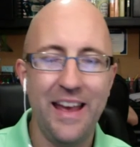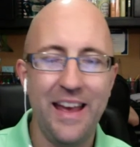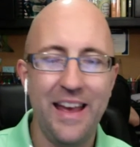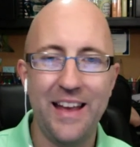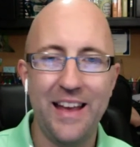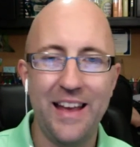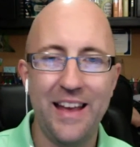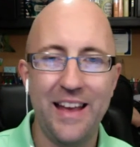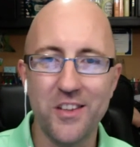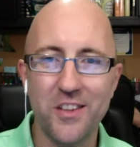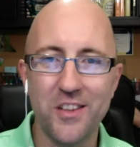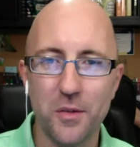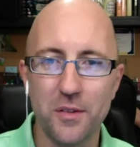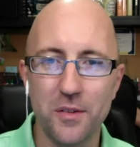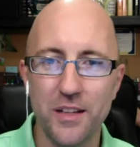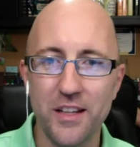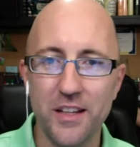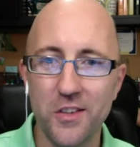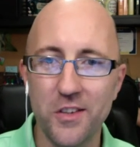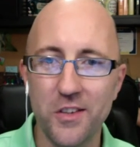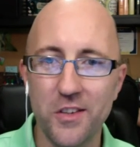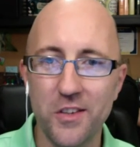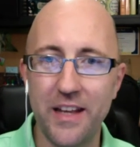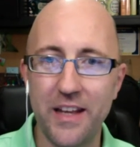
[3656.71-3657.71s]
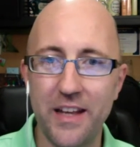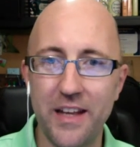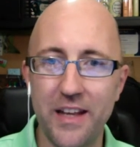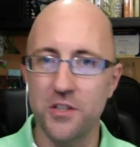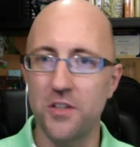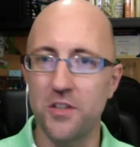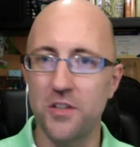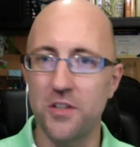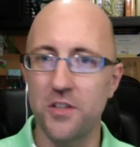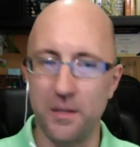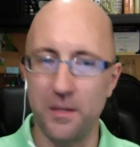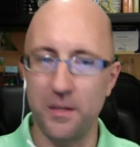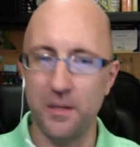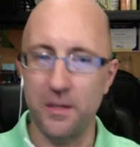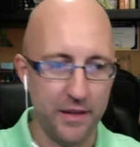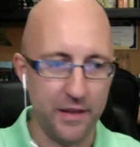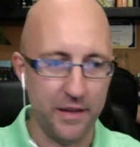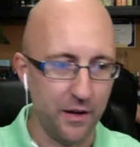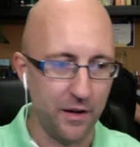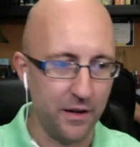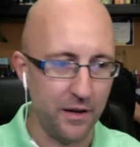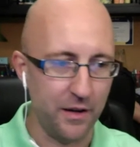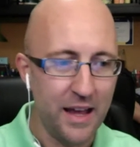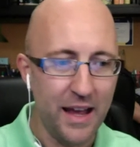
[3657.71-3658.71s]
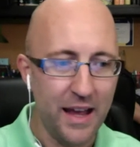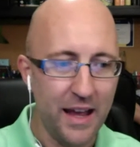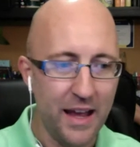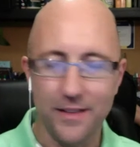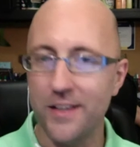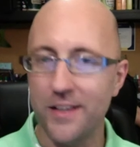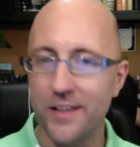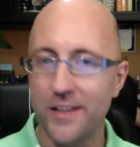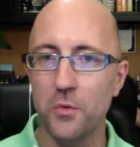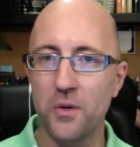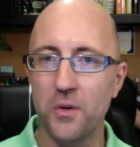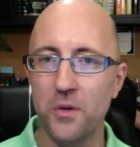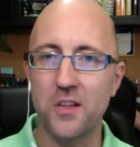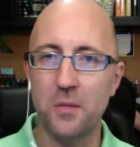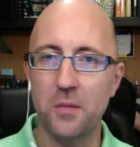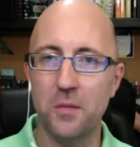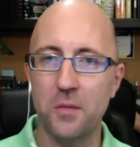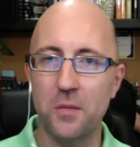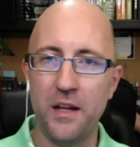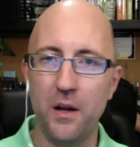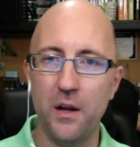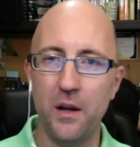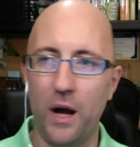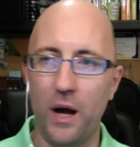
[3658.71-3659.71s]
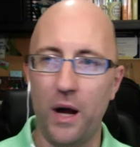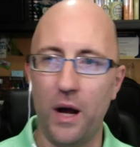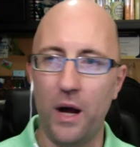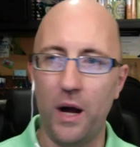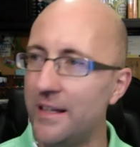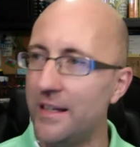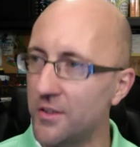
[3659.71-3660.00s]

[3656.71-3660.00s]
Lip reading: And Lisa Kidder, she's going to be there. Lisa wants to be in Hawaii.